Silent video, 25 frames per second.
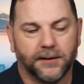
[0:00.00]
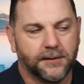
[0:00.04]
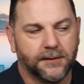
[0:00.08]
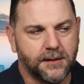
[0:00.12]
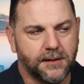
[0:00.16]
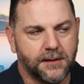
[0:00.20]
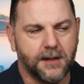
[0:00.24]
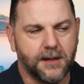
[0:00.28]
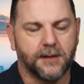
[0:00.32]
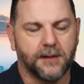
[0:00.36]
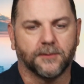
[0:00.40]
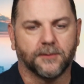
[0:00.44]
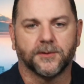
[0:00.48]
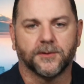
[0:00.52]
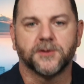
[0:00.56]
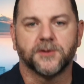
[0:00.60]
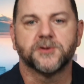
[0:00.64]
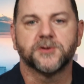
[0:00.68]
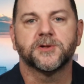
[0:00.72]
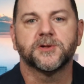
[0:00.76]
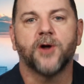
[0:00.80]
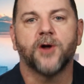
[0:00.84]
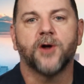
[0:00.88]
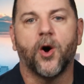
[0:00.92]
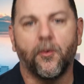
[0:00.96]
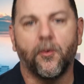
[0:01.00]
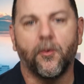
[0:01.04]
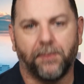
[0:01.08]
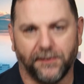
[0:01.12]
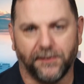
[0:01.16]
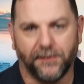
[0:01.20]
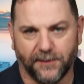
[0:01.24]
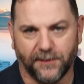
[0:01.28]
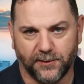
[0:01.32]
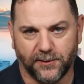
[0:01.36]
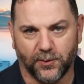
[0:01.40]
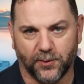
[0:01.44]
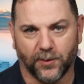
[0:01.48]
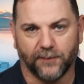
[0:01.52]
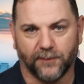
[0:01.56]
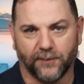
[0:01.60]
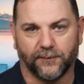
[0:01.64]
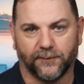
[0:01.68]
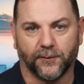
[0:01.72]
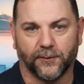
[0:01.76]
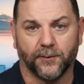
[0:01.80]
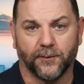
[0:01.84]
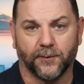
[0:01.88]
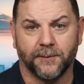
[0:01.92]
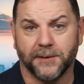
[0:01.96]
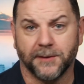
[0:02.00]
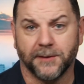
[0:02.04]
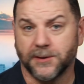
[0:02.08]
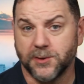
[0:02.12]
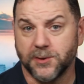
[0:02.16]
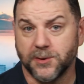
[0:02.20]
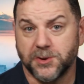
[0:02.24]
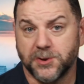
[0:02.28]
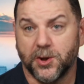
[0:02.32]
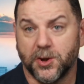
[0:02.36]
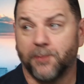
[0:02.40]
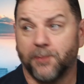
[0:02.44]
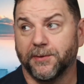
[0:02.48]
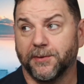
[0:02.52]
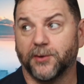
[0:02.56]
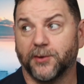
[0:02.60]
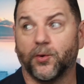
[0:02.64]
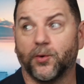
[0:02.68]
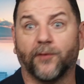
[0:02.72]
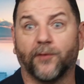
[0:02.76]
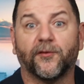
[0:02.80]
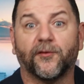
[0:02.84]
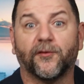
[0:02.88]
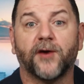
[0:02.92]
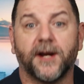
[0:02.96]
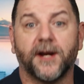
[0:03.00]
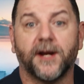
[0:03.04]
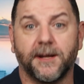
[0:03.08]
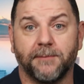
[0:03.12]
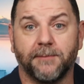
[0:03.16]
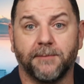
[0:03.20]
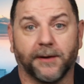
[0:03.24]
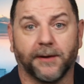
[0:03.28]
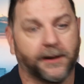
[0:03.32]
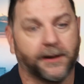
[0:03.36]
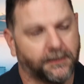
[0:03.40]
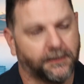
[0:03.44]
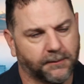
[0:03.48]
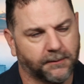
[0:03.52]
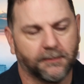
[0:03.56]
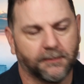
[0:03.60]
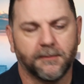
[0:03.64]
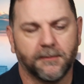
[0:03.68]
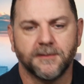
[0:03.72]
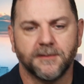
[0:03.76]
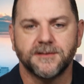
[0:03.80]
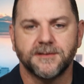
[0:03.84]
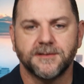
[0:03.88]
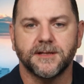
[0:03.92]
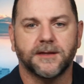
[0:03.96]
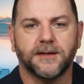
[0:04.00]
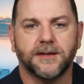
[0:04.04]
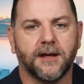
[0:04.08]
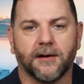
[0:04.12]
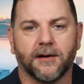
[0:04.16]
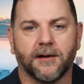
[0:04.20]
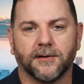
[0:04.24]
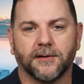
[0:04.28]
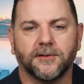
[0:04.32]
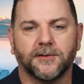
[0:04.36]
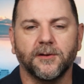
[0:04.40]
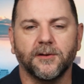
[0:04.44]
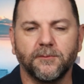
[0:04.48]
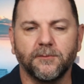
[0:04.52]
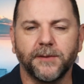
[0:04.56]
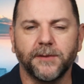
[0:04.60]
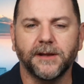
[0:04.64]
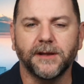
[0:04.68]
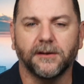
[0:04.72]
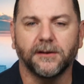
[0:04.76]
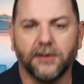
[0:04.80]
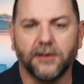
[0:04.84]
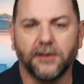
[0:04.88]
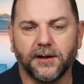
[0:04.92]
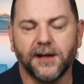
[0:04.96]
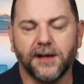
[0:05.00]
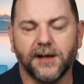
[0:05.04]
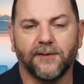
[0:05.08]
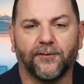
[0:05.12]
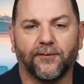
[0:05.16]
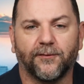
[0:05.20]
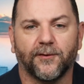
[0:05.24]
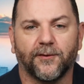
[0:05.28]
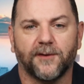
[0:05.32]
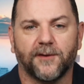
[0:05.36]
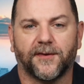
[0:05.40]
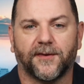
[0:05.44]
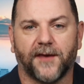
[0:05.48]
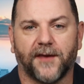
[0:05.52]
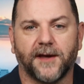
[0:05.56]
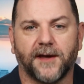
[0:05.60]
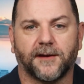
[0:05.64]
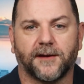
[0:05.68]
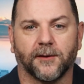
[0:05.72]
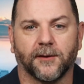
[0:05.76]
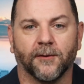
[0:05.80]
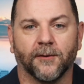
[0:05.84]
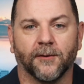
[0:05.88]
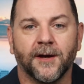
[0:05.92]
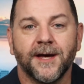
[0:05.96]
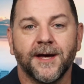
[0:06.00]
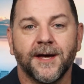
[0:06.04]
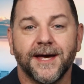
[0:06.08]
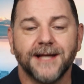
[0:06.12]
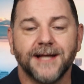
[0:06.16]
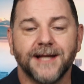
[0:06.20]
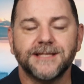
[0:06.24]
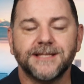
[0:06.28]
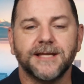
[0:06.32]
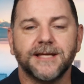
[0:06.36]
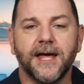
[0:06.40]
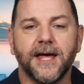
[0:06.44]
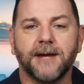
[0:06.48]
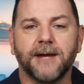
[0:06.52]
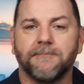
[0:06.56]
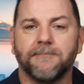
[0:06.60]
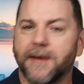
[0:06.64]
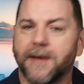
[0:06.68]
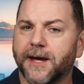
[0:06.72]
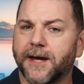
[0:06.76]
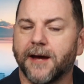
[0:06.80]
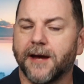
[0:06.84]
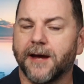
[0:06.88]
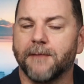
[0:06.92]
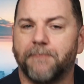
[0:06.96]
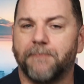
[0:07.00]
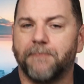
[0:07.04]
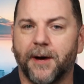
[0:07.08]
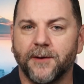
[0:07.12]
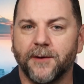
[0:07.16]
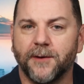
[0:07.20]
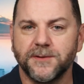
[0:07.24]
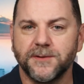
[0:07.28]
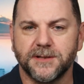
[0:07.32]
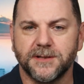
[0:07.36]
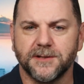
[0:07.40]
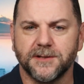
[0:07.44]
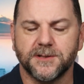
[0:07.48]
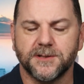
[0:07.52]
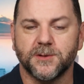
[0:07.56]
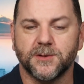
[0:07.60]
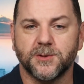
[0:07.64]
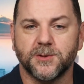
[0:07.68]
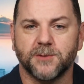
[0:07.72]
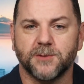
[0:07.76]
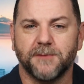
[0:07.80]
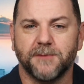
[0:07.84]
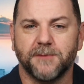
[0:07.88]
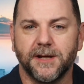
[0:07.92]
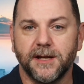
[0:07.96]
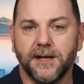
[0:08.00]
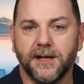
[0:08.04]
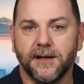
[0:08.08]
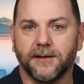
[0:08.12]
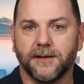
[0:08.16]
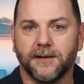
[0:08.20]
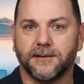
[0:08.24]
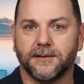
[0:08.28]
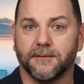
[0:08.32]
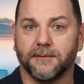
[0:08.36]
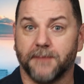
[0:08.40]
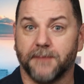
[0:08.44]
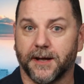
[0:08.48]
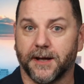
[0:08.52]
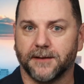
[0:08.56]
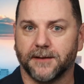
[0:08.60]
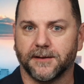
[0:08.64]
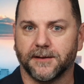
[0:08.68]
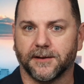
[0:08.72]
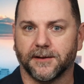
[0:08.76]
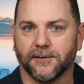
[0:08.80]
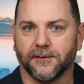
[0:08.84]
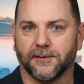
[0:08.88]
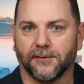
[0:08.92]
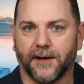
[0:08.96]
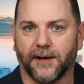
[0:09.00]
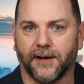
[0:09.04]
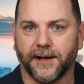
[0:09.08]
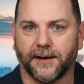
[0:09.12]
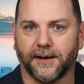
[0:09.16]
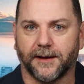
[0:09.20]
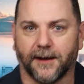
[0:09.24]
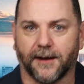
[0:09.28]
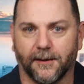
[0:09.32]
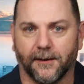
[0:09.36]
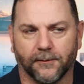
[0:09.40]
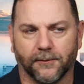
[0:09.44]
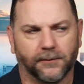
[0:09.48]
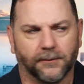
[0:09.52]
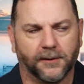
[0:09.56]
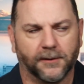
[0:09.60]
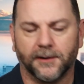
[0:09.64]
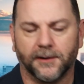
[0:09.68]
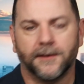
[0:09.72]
No, you should open the door for women. You should open the door for anybody. Sit there. Don't be looking for a thank you. It's like making a post on social media and demanding your like count.